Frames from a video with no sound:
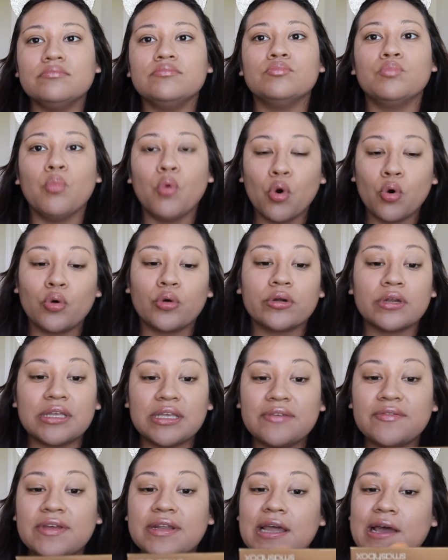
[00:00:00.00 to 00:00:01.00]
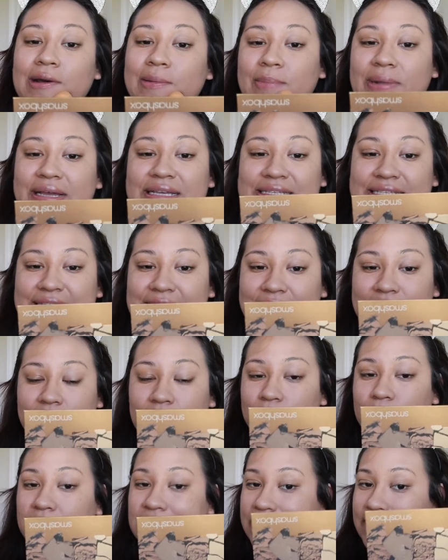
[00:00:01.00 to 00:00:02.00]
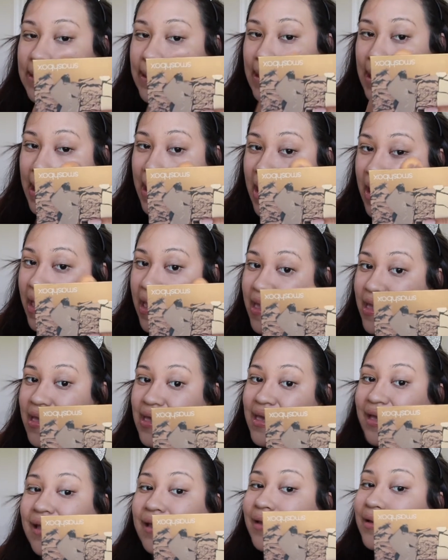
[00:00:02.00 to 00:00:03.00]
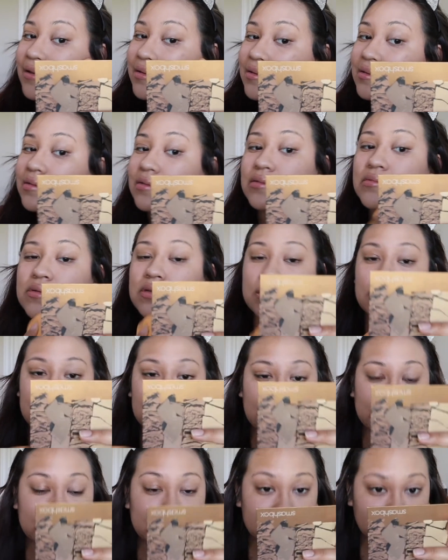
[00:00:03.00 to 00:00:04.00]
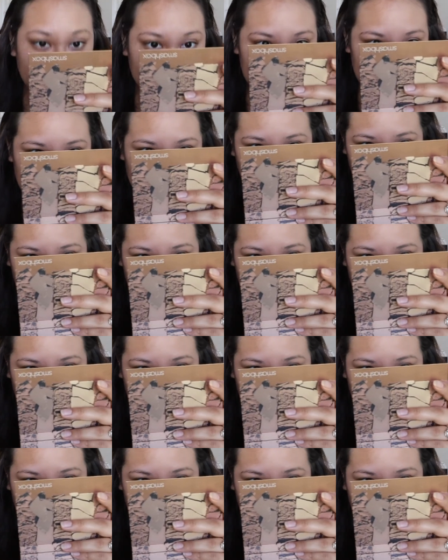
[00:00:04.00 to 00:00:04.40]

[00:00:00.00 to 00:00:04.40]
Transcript: more even out my skin, but that's as much as